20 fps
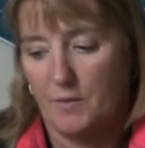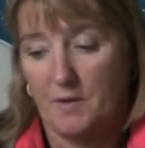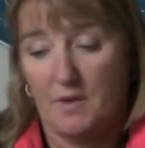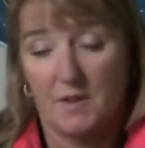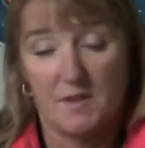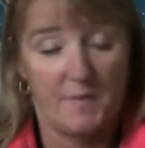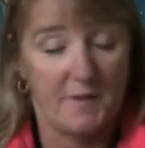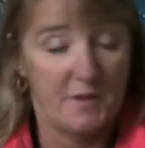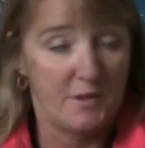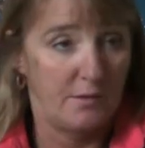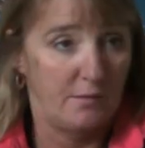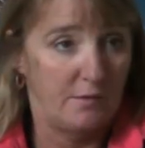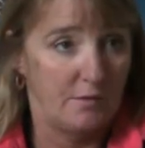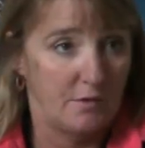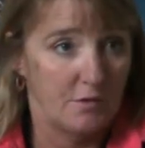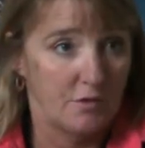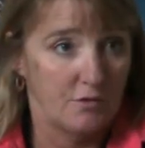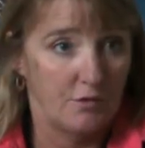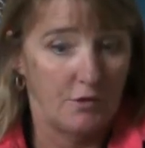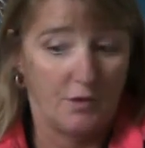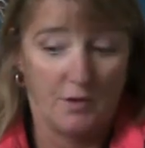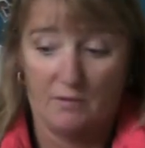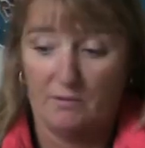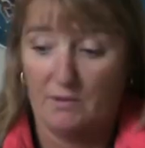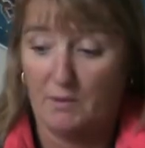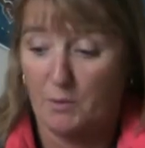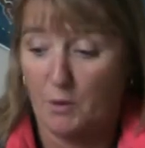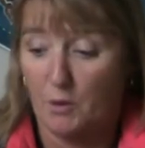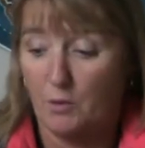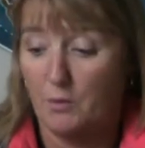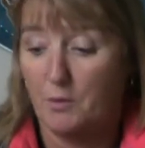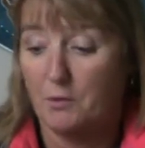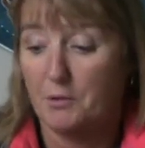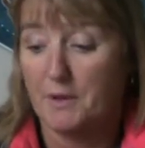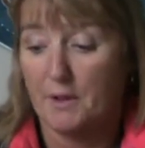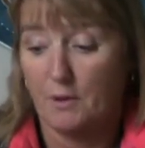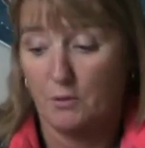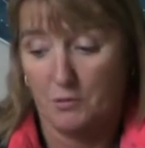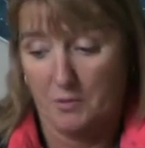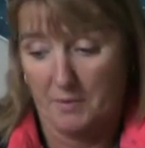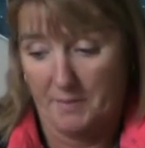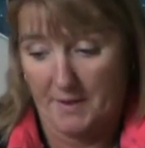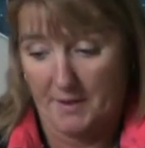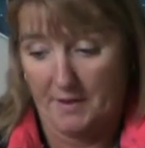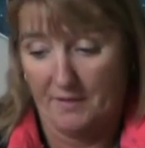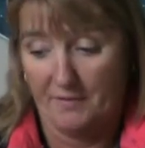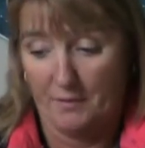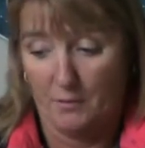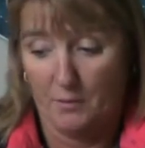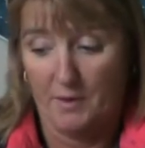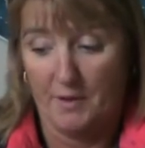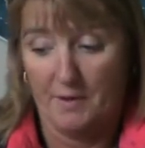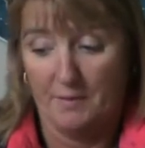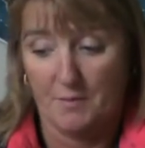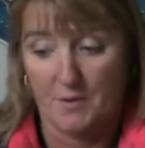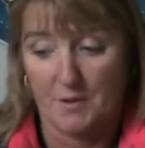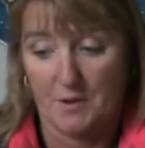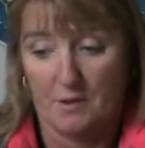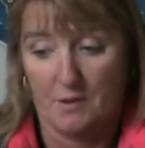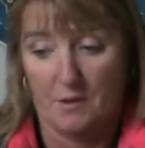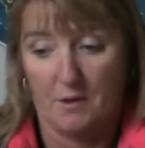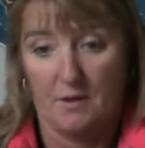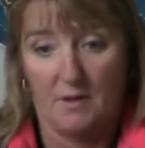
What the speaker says: especially with the scrutiny report, we'll get all the money for Williamson,